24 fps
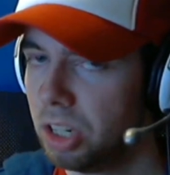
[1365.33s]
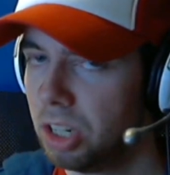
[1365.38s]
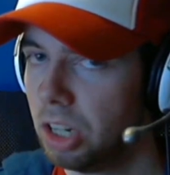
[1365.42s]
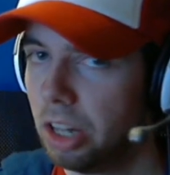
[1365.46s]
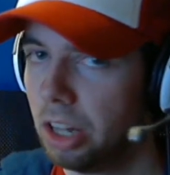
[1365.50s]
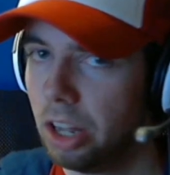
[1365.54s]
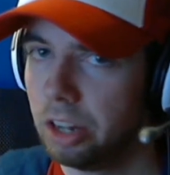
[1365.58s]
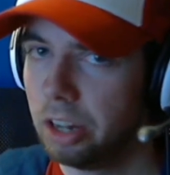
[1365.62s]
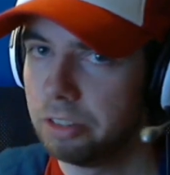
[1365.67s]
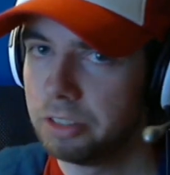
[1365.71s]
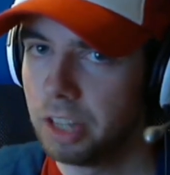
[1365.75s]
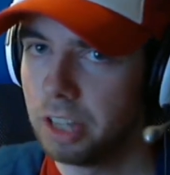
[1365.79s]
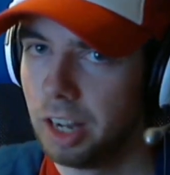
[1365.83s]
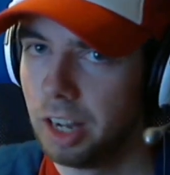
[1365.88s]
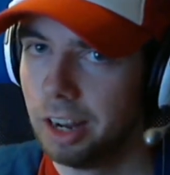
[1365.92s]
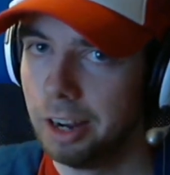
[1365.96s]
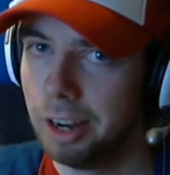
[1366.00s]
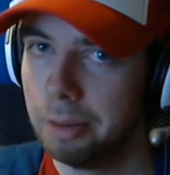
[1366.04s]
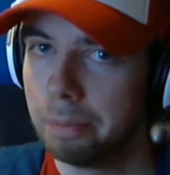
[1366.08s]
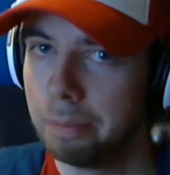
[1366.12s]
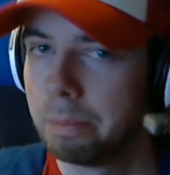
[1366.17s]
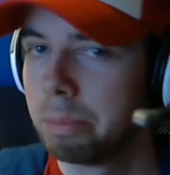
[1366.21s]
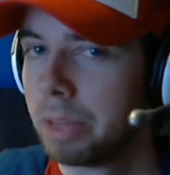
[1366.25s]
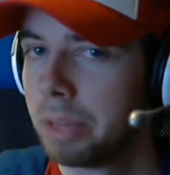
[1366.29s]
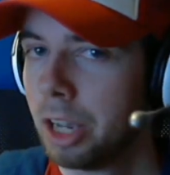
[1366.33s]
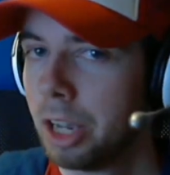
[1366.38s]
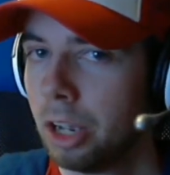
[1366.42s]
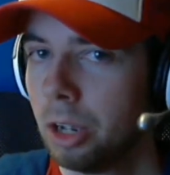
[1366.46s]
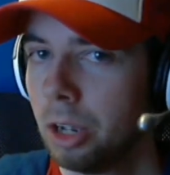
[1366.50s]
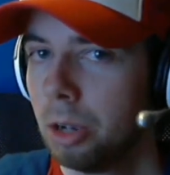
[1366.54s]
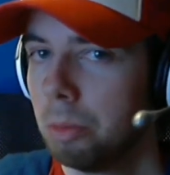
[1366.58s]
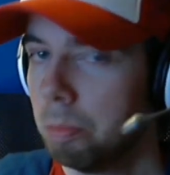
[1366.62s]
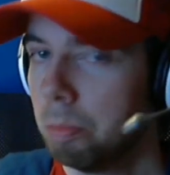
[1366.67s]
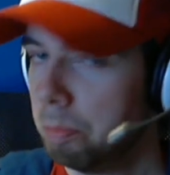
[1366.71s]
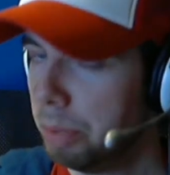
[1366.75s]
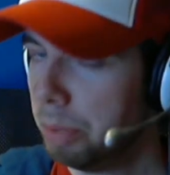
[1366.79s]
lot of time
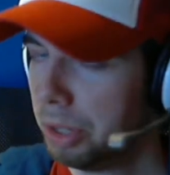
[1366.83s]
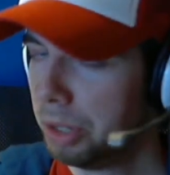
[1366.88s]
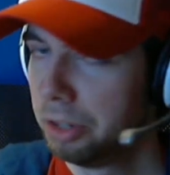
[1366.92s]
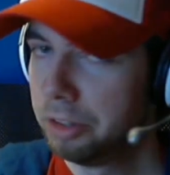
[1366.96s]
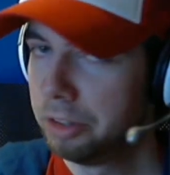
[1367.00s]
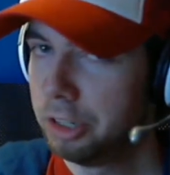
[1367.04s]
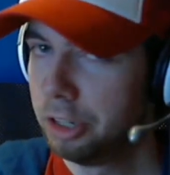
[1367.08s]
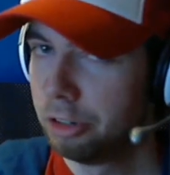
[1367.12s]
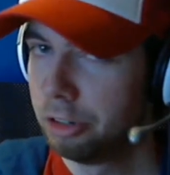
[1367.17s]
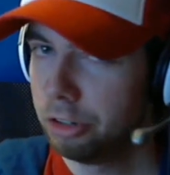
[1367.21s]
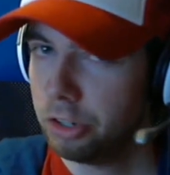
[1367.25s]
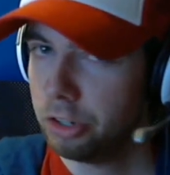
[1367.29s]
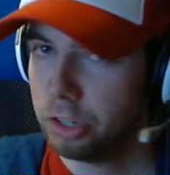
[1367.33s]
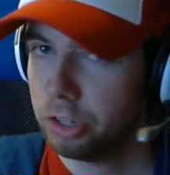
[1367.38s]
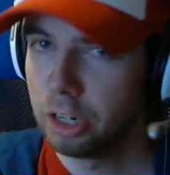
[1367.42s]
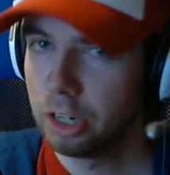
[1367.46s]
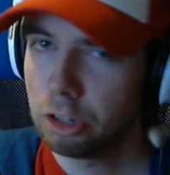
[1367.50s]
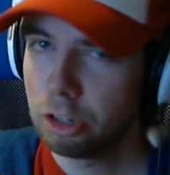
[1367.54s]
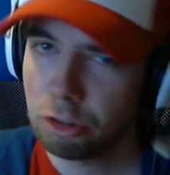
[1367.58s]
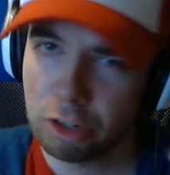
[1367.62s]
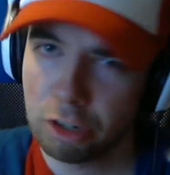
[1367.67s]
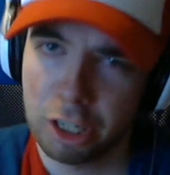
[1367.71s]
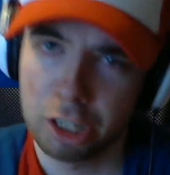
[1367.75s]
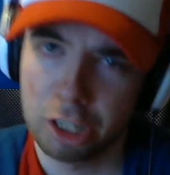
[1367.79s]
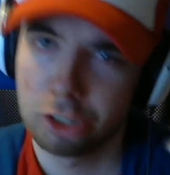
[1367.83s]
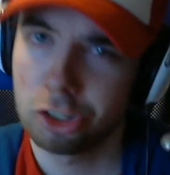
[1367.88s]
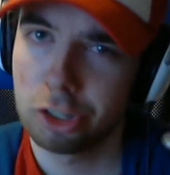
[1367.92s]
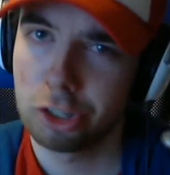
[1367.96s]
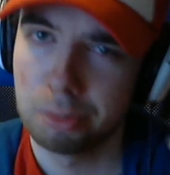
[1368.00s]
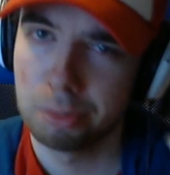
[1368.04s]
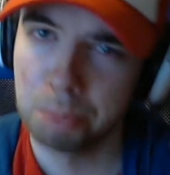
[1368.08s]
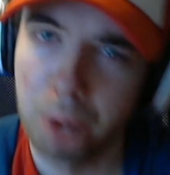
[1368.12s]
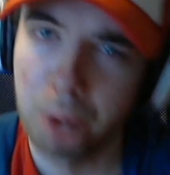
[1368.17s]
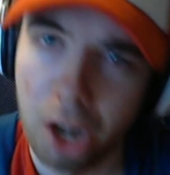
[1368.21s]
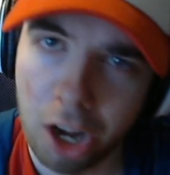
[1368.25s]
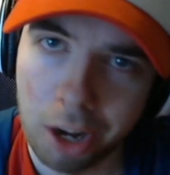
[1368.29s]
building your sentry in
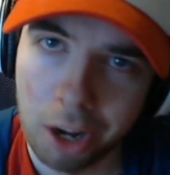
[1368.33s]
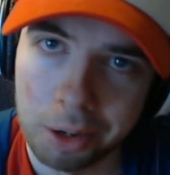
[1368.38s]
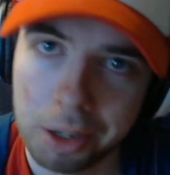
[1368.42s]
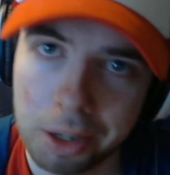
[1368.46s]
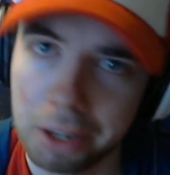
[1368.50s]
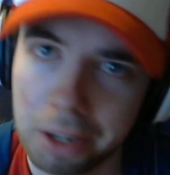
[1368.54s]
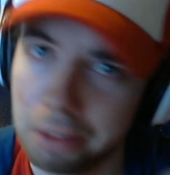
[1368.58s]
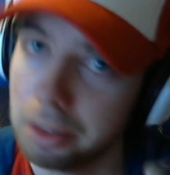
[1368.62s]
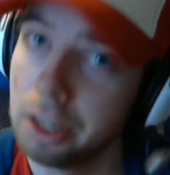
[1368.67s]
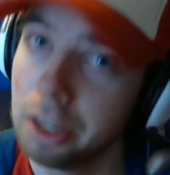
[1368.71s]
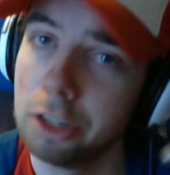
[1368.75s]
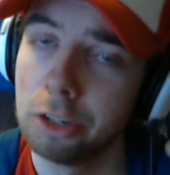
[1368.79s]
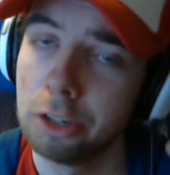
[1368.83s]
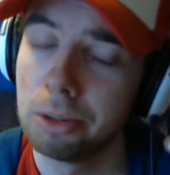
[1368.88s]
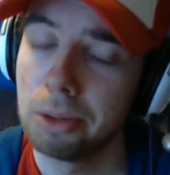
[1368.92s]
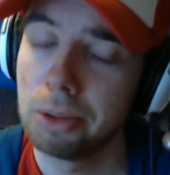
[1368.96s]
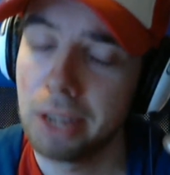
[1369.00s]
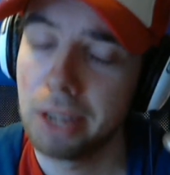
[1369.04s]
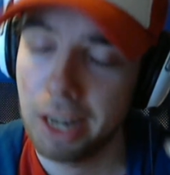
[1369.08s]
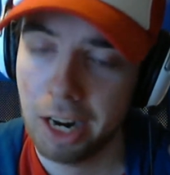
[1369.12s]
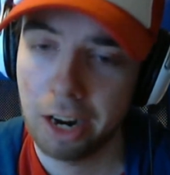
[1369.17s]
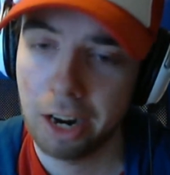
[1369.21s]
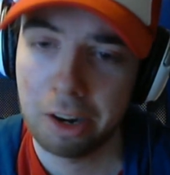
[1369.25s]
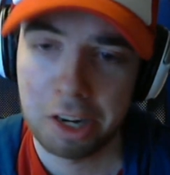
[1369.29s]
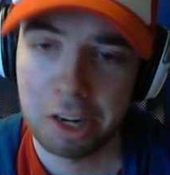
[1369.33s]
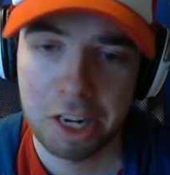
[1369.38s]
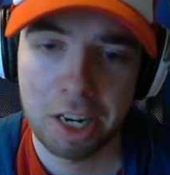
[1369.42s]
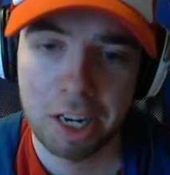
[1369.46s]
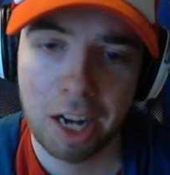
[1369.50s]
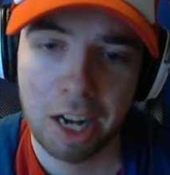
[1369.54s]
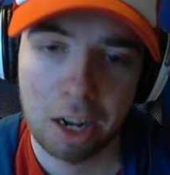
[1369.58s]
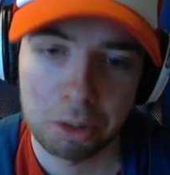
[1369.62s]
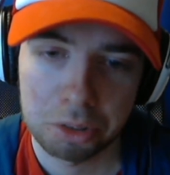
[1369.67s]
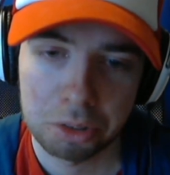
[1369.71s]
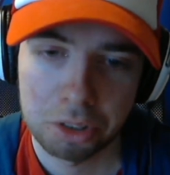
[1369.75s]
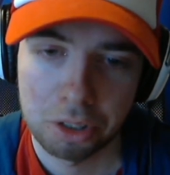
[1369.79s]
spawn, and then you carried it
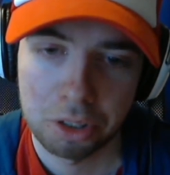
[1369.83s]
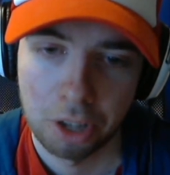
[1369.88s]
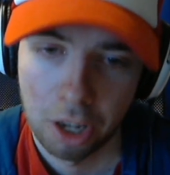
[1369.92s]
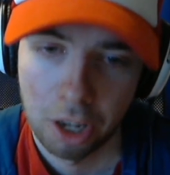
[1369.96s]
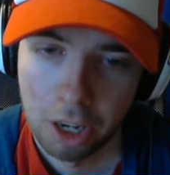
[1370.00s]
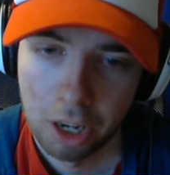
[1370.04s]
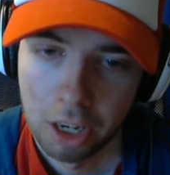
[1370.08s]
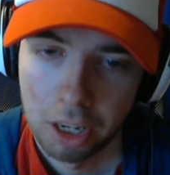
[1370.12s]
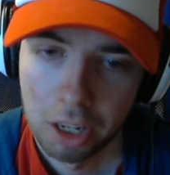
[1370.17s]
out.